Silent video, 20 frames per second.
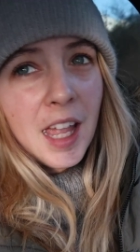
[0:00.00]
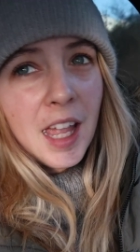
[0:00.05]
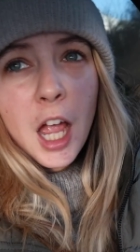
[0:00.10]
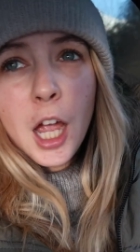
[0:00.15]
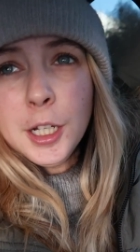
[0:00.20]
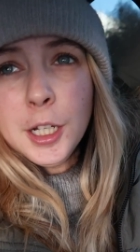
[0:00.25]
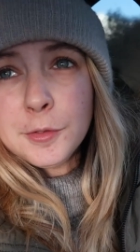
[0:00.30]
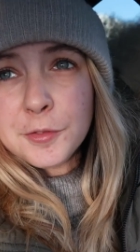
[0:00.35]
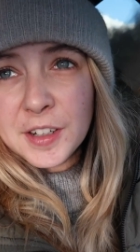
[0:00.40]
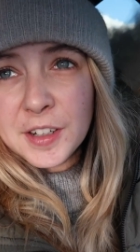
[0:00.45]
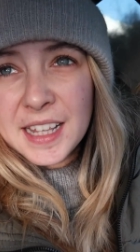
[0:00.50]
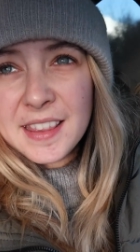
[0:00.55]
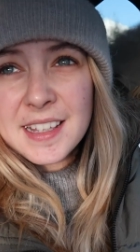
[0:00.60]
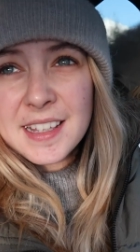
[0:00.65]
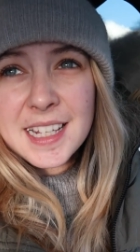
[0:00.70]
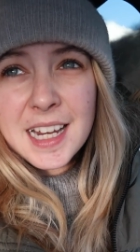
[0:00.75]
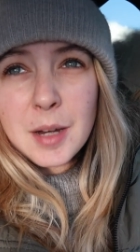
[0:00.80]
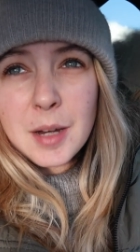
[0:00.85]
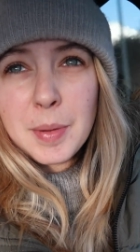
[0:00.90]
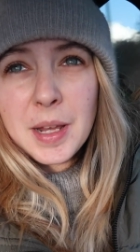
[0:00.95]
Hopefully
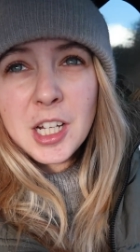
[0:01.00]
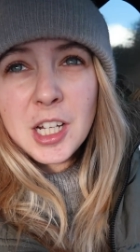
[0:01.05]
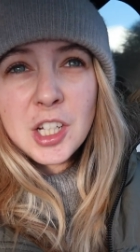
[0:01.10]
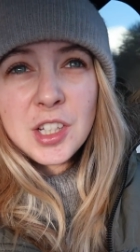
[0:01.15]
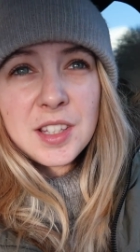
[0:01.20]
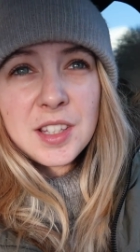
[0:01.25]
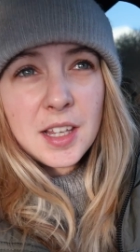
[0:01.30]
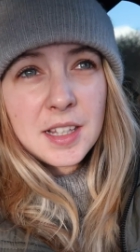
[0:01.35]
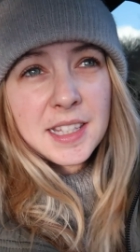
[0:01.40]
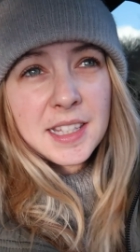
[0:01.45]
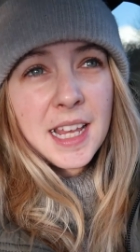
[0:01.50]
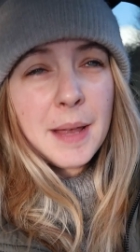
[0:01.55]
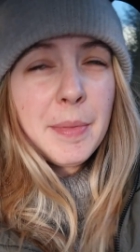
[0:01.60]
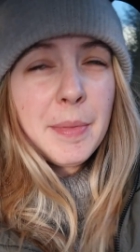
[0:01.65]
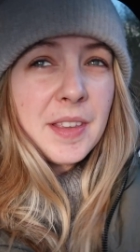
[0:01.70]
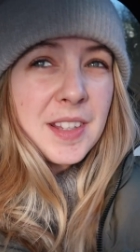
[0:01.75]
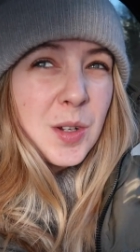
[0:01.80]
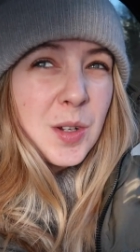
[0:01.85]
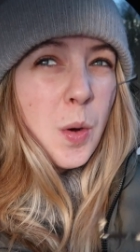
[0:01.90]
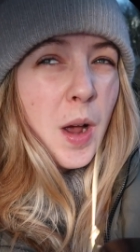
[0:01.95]
there's going to be a good sunset,
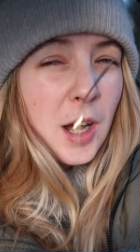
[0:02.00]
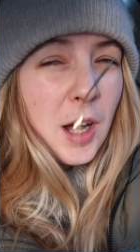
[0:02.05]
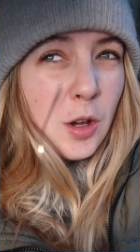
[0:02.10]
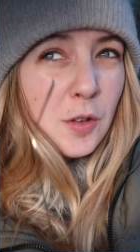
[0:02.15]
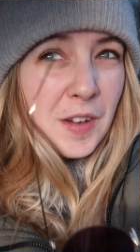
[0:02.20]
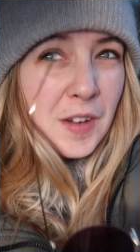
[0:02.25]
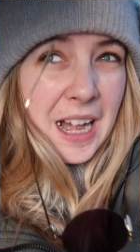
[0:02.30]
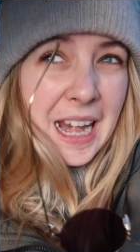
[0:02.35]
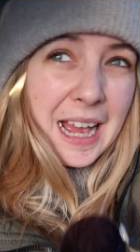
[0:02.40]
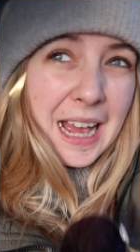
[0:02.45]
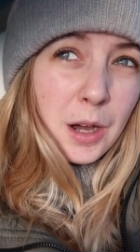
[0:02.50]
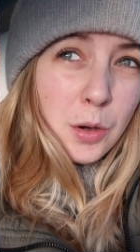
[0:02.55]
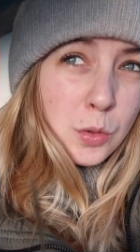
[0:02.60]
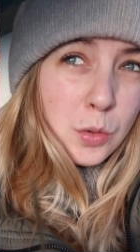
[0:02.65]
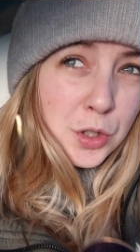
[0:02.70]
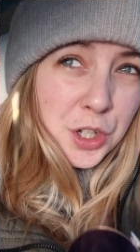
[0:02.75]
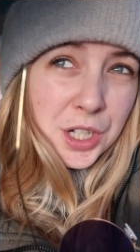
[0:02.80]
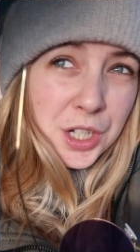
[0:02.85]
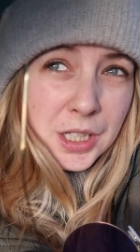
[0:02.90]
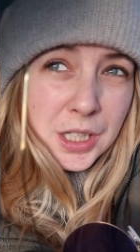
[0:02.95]
but there's quite a lot of cloud.